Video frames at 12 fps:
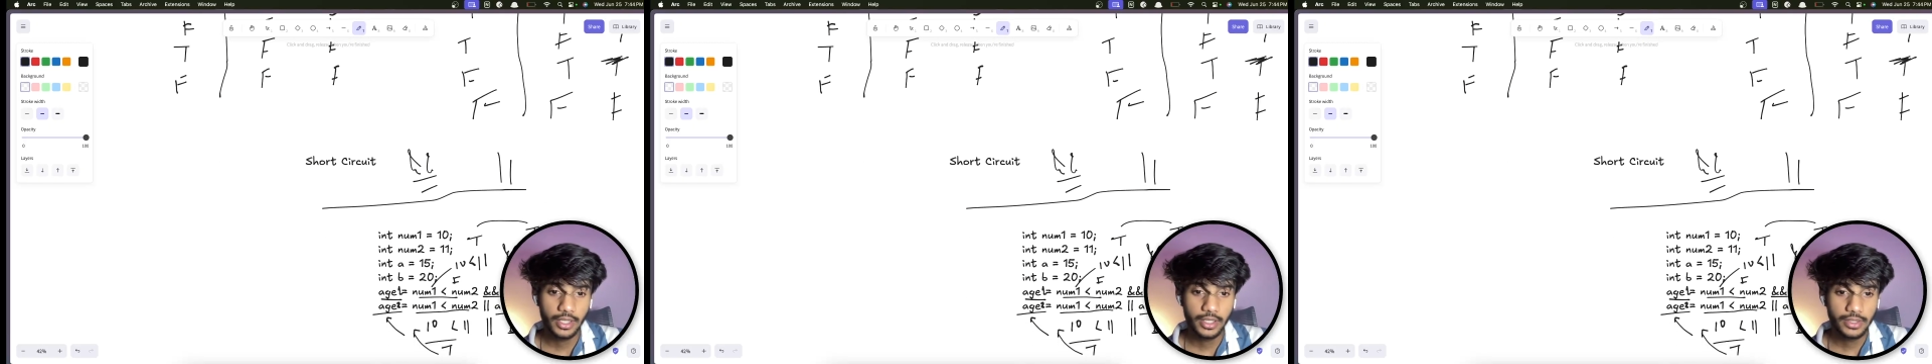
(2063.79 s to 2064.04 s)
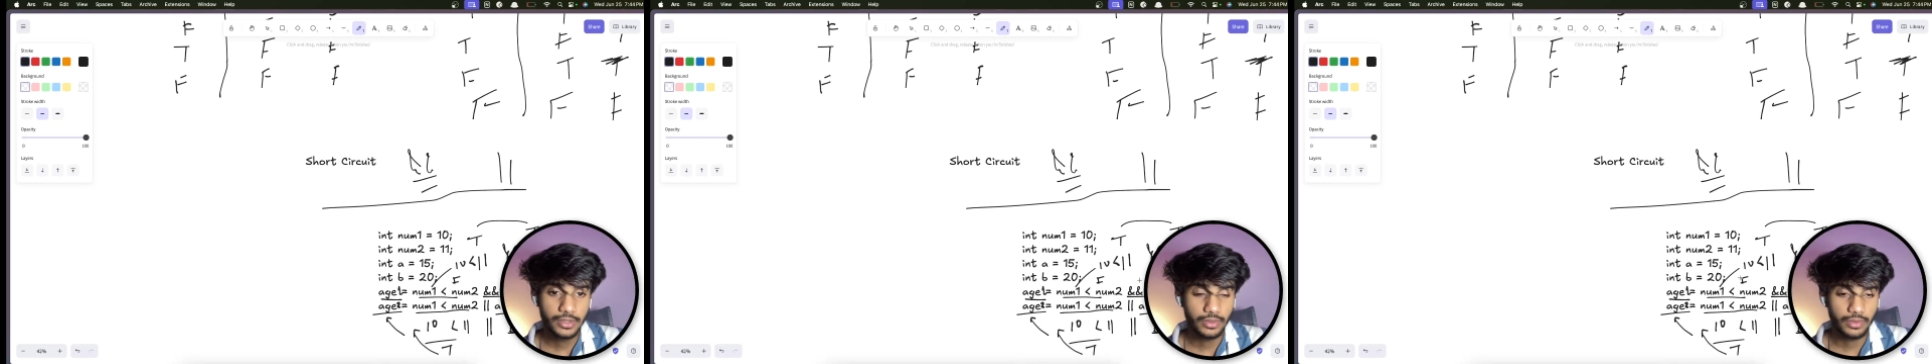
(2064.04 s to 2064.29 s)

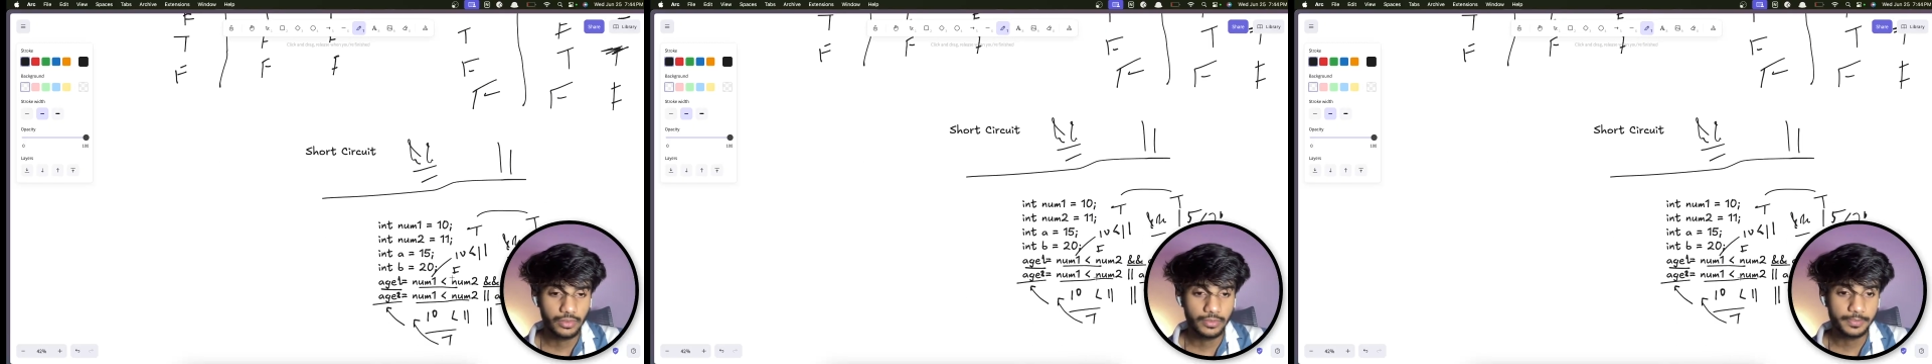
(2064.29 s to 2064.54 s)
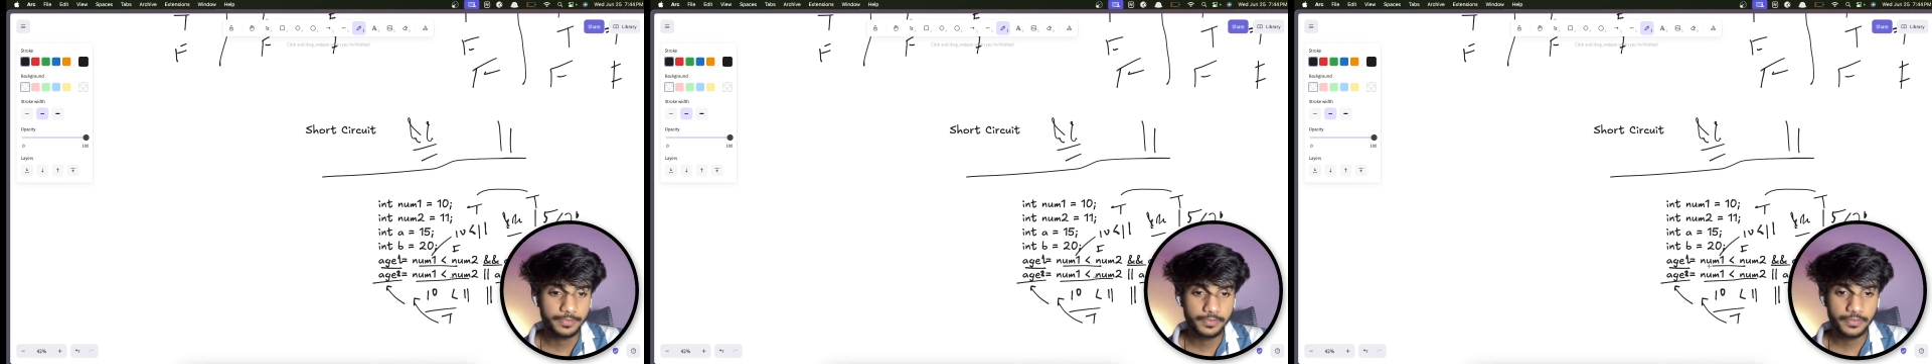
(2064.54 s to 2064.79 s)
So
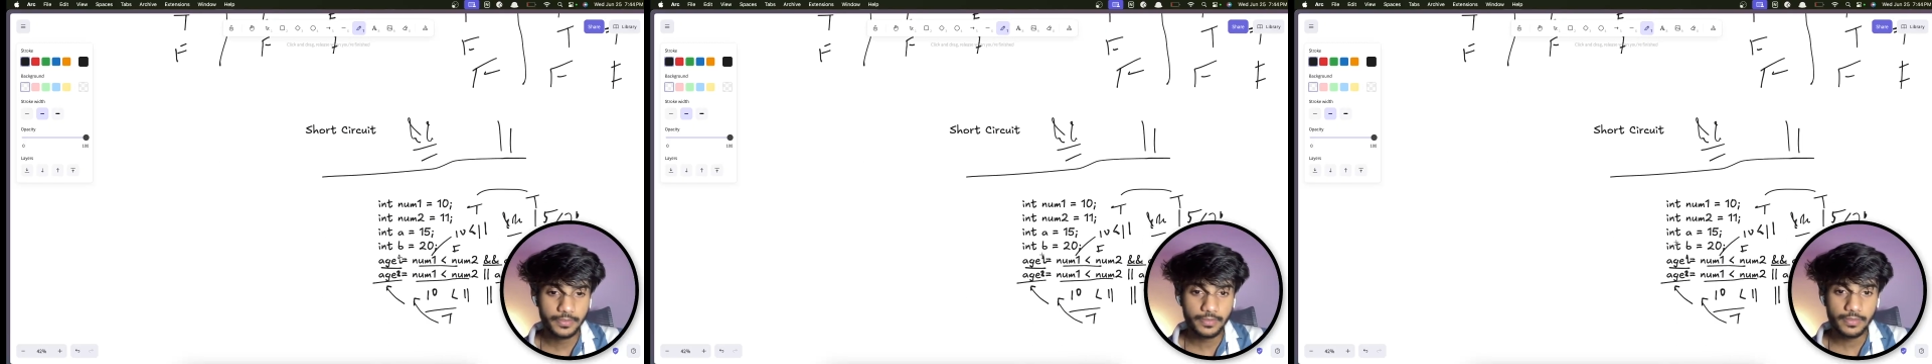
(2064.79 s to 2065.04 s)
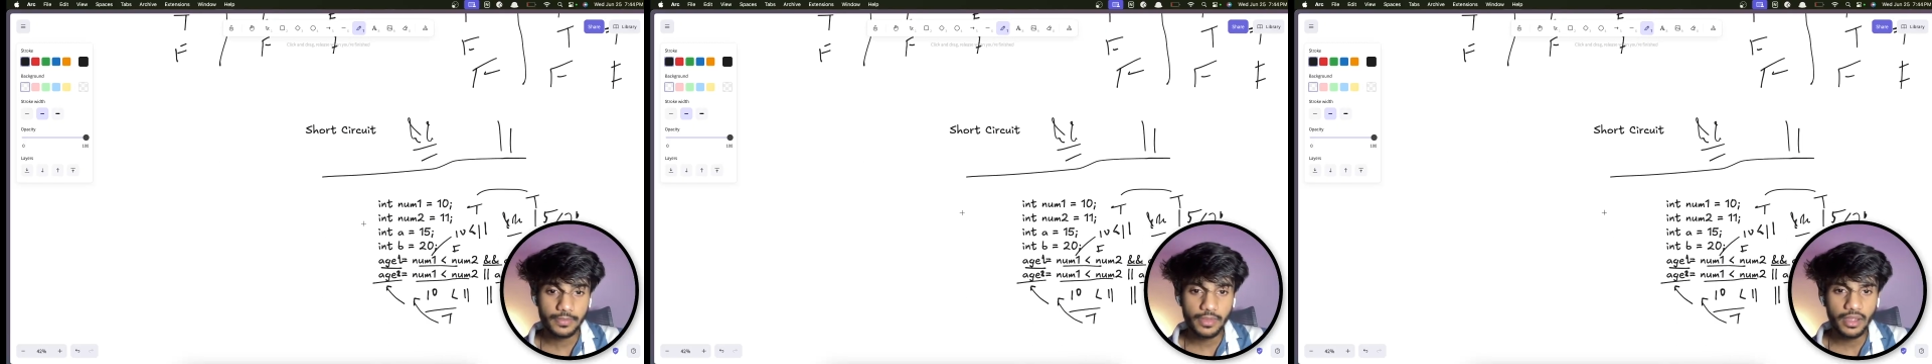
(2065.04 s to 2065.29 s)

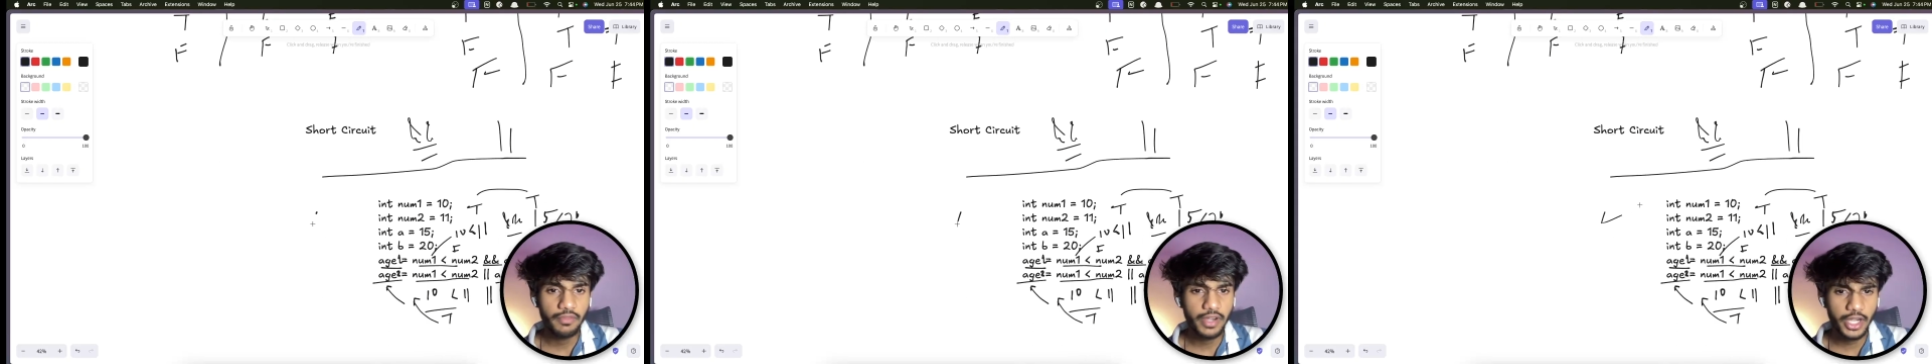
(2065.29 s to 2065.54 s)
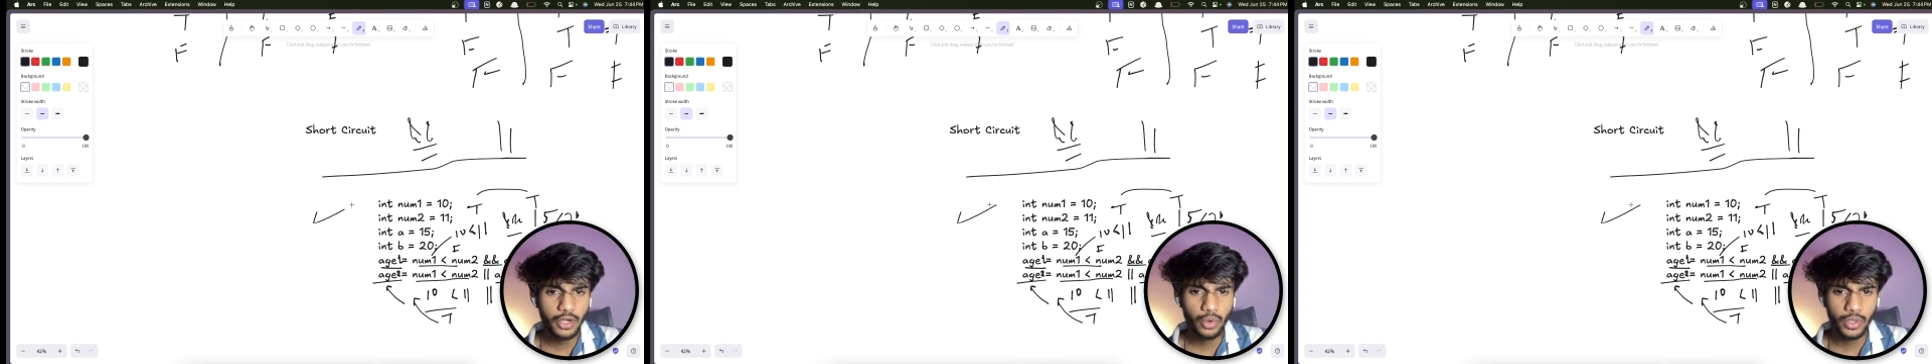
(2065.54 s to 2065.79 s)
we
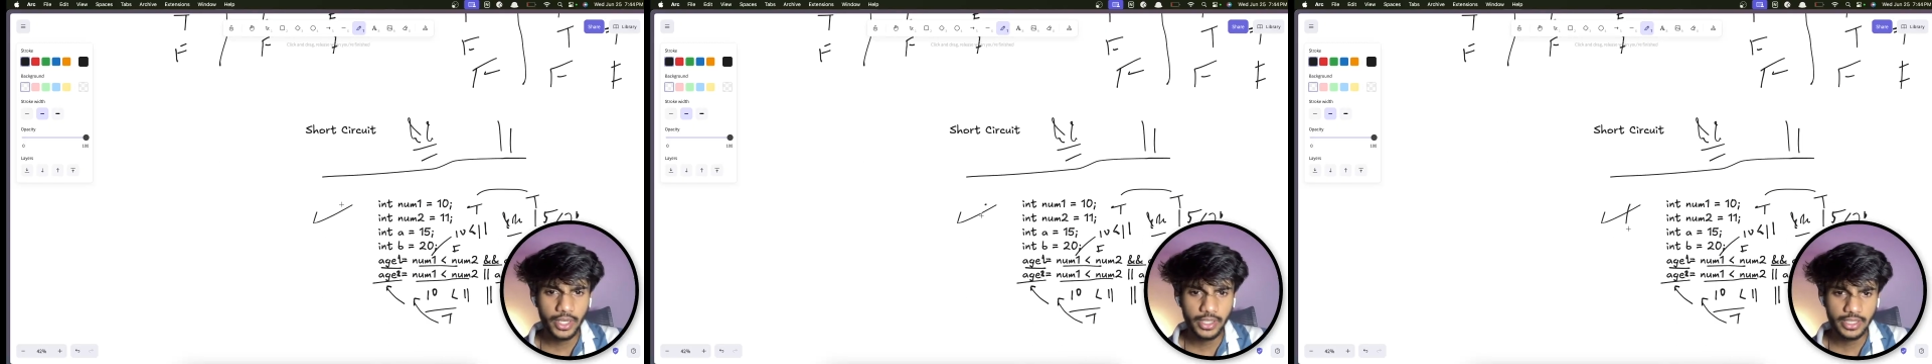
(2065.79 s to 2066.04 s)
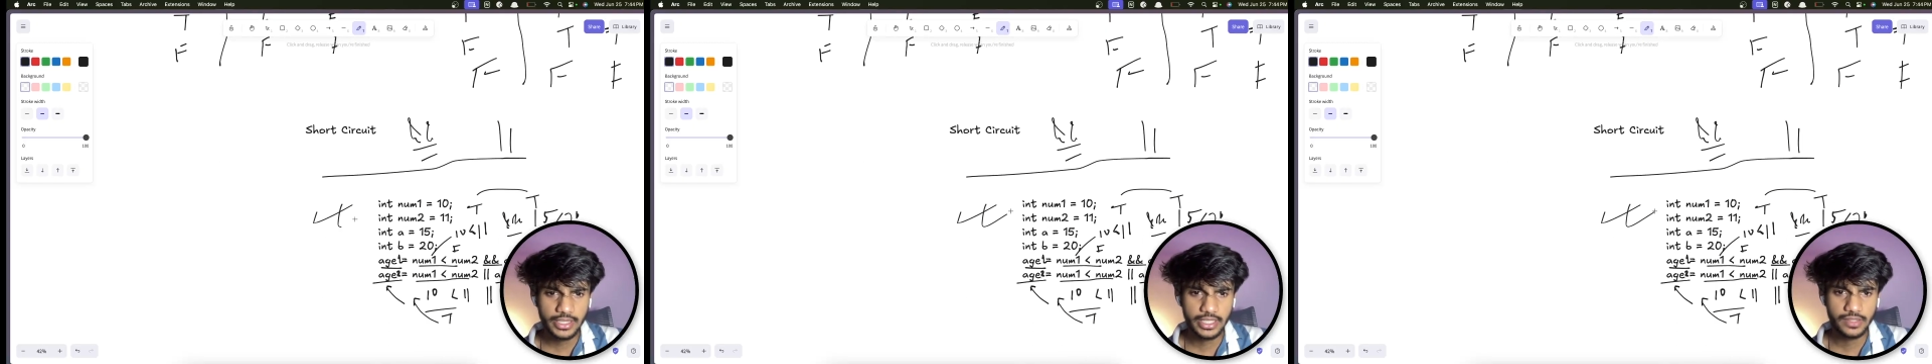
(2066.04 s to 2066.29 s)
coded
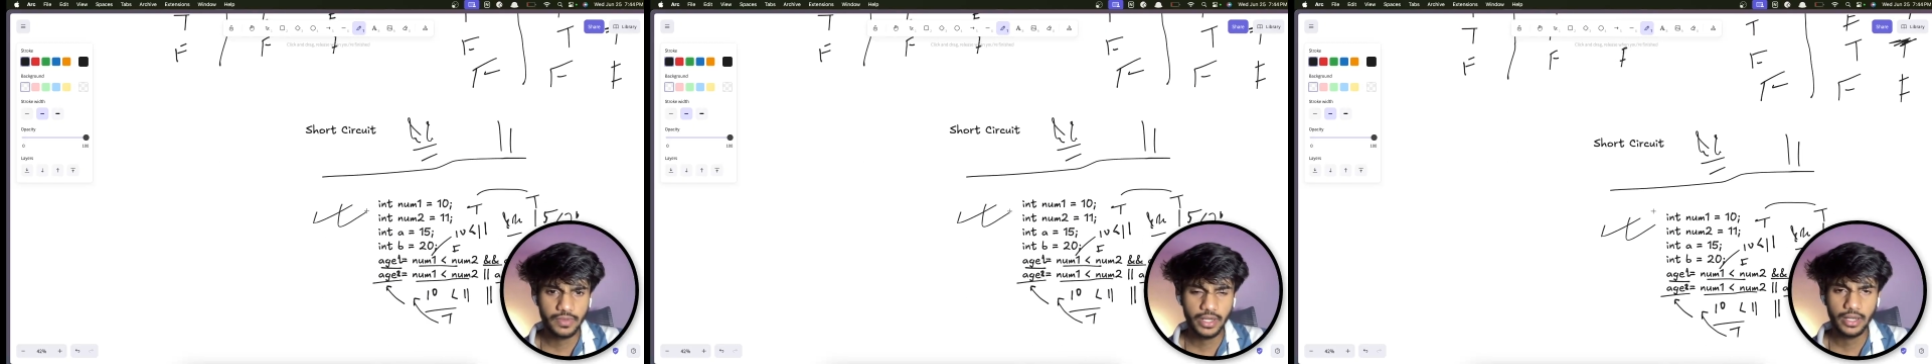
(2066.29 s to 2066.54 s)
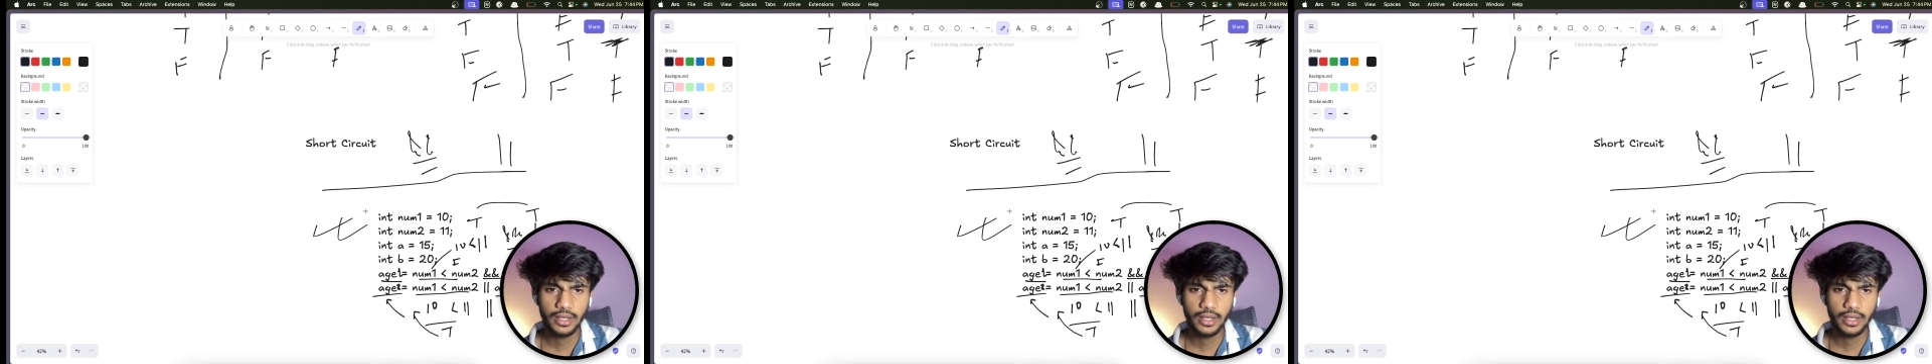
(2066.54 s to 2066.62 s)
this as well.